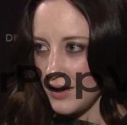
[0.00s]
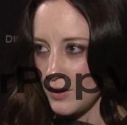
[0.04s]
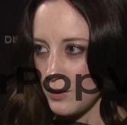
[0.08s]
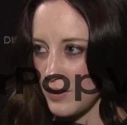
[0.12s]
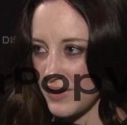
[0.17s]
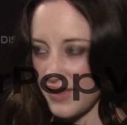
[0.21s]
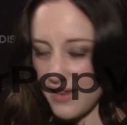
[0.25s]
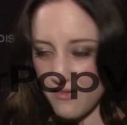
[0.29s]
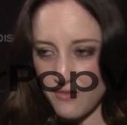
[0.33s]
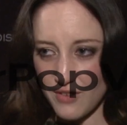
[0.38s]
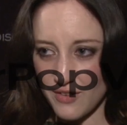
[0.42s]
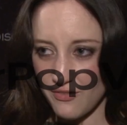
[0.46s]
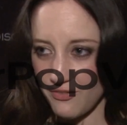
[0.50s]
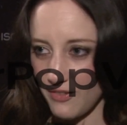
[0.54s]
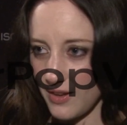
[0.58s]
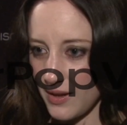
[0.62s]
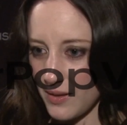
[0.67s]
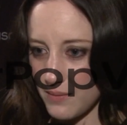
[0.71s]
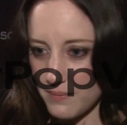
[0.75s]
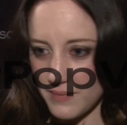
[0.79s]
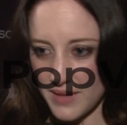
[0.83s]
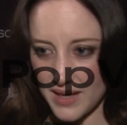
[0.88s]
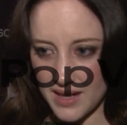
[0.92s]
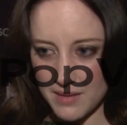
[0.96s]
With every
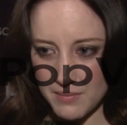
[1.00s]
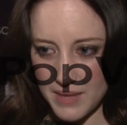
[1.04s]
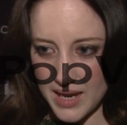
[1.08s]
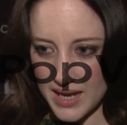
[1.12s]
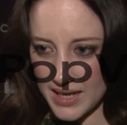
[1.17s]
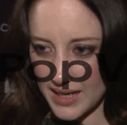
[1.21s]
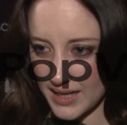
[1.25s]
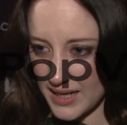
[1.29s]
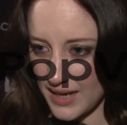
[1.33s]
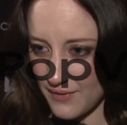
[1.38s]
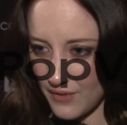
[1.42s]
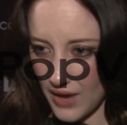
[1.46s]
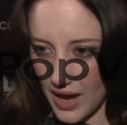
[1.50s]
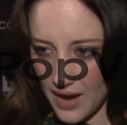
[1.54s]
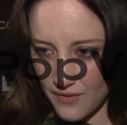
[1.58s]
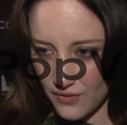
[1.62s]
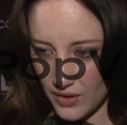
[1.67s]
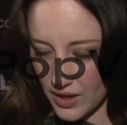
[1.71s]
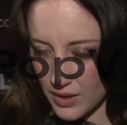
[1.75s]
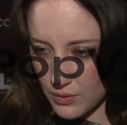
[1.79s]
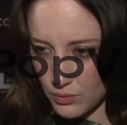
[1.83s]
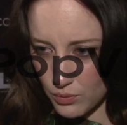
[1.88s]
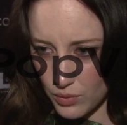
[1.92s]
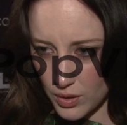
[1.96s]
film that I make, I never have
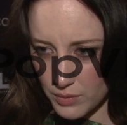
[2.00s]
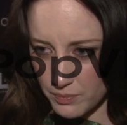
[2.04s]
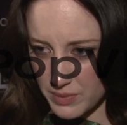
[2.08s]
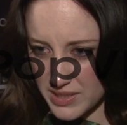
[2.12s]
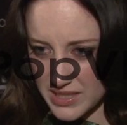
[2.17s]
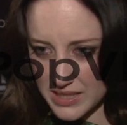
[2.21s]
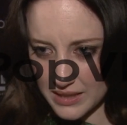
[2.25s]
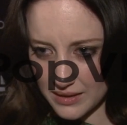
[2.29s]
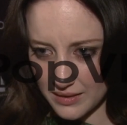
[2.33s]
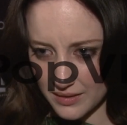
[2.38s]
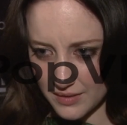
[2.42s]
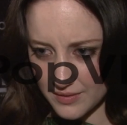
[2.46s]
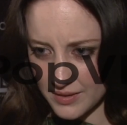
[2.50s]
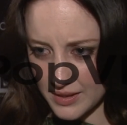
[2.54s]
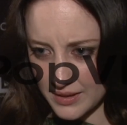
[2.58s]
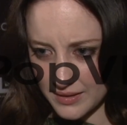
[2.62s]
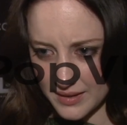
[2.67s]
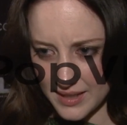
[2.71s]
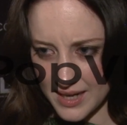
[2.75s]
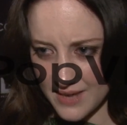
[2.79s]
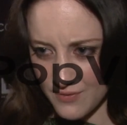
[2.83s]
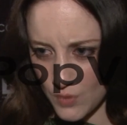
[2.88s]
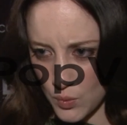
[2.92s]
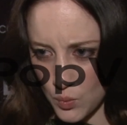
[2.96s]
one particular thing
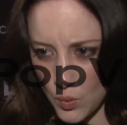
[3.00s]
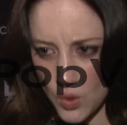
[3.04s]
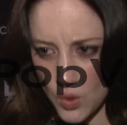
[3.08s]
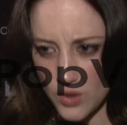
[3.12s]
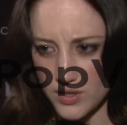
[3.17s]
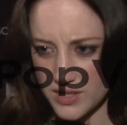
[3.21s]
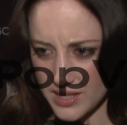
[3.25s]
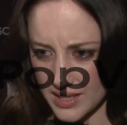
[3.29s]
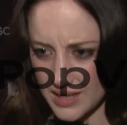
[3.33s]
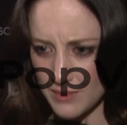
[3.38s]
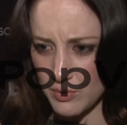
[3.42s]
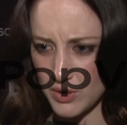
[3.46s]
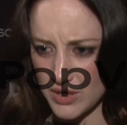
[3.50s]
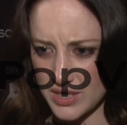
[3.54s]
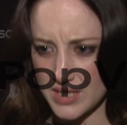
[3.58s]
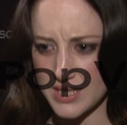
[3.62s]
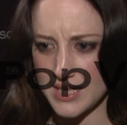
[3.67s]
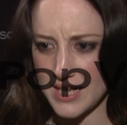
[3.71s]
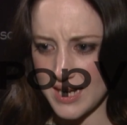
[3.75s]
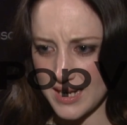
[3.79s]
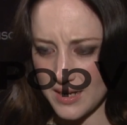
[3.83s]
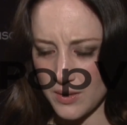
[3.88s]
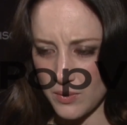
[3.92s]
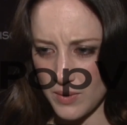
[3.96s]
that I ever want anybody to
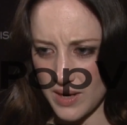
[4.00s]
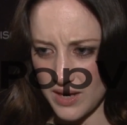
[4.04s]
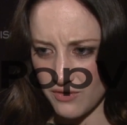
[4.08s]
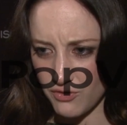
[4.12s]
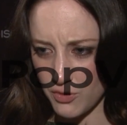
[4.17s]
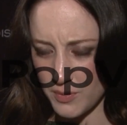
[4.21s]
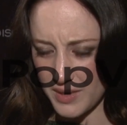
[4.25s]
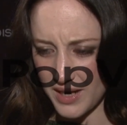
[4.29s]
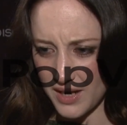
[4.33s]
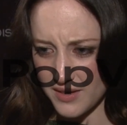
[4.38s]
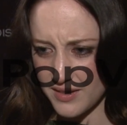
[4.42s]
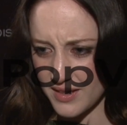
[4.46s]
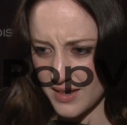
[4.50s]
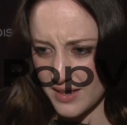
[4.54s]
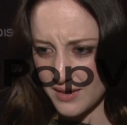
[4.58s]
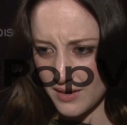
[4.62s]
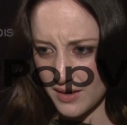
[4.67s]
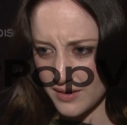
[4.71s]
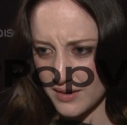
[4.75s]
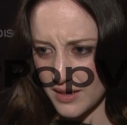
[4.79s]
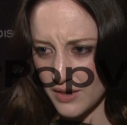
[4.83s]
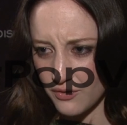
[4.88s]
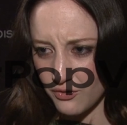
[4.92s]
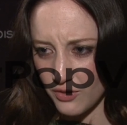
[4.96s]
take away from it. I think, I
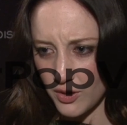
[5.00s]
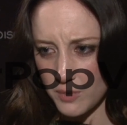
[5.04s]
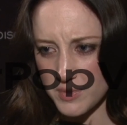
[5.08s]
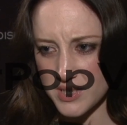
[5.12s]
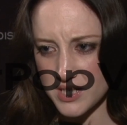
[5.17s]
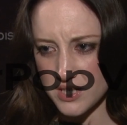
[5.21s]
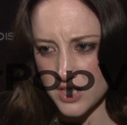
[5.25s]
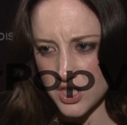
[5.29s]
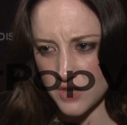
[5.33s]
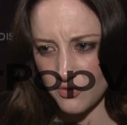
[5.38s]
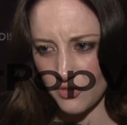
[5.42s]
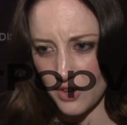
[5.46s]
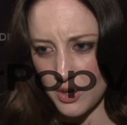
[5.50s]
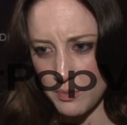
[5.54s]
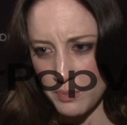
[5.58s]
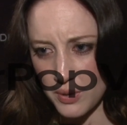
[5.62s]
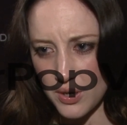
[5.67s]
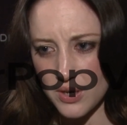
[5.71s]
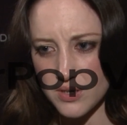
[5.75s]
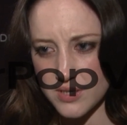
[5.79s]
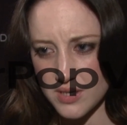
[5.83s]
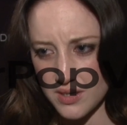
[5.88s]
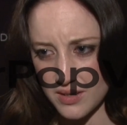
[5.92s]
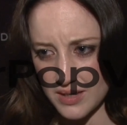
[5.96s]
think film is such a very
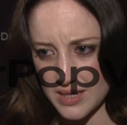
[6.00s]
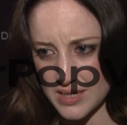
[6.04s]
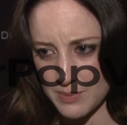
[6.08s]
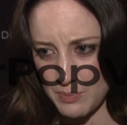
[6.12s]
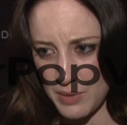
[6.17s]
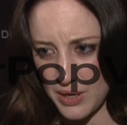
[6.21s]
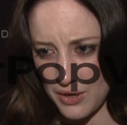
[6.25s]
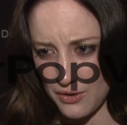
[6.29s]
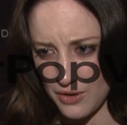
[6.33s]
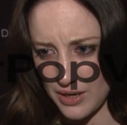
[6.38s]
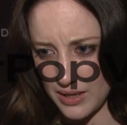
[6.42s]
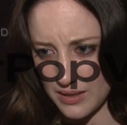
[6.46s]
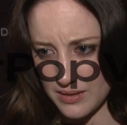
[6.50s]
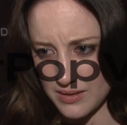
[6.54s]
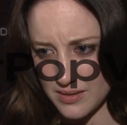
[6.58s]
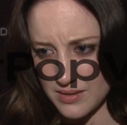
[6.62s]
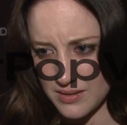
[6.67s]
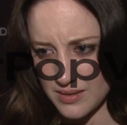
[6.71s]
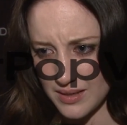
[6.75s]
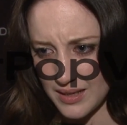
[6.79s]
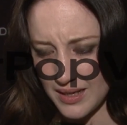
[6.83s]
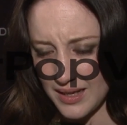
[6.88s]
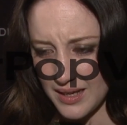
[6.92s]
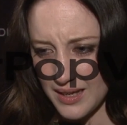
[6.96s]
personal experience.